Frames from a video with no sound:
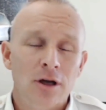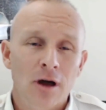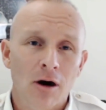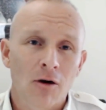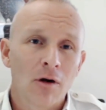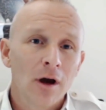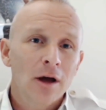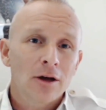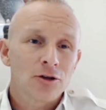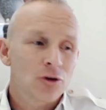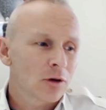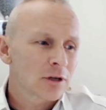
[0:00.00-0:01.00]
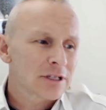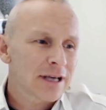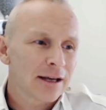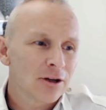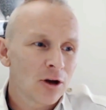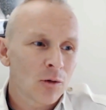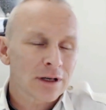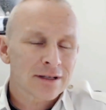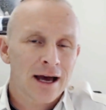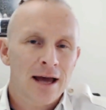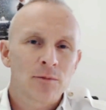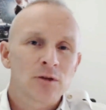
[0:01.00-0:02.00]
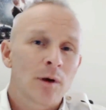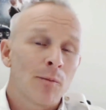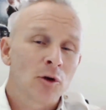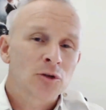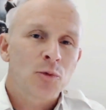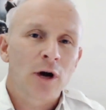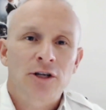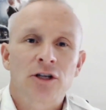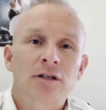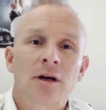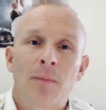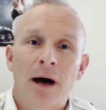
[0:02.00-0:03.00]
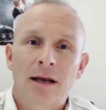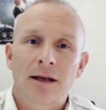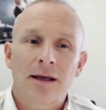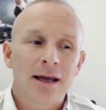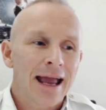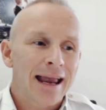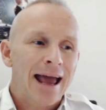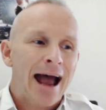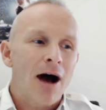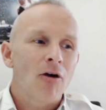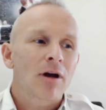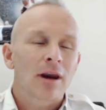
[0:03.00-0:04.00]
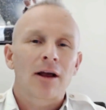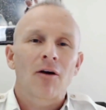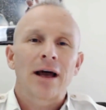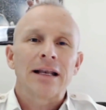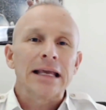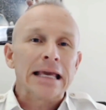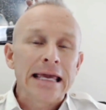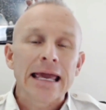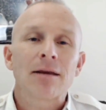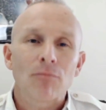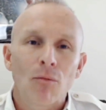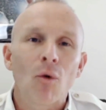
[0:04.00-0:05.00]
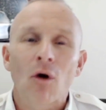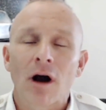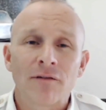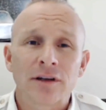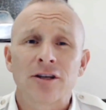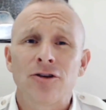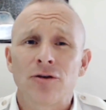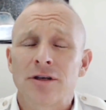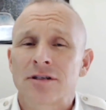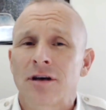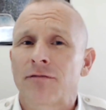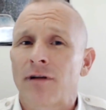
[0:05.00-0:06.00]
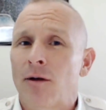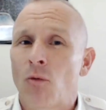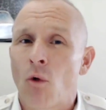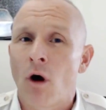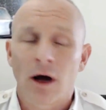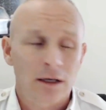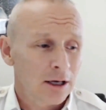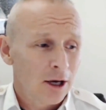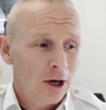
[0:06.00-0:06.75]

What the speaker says: ago, George said, you know what, time is my most precious commodity, and how can I go ahead and get more of it to do the stuff I want?